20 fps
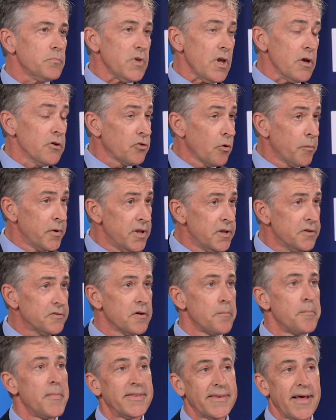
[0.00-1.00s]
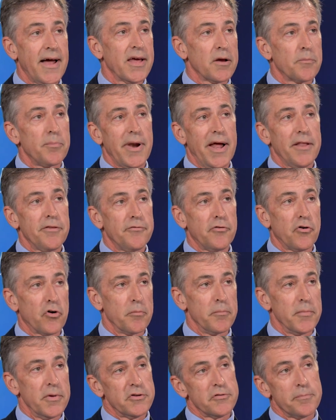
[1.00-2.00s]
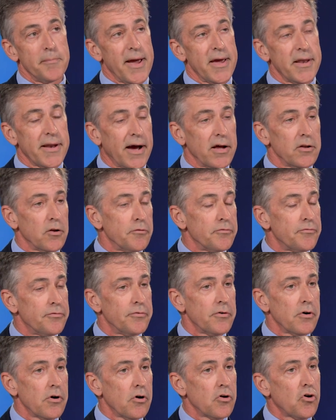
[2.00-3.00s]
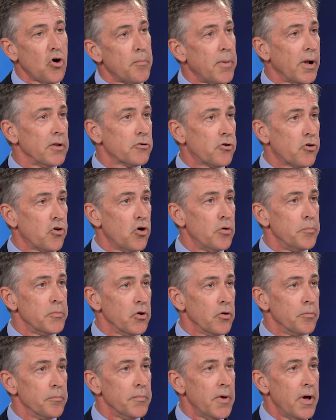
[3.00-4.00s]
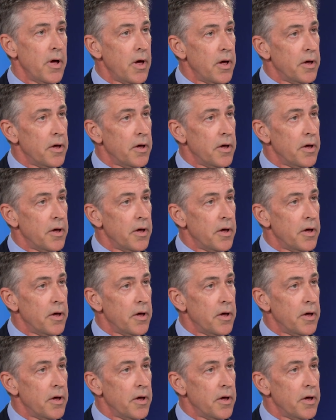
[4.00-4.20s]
So it is a metallic platform. It's made out of cobalt chromium,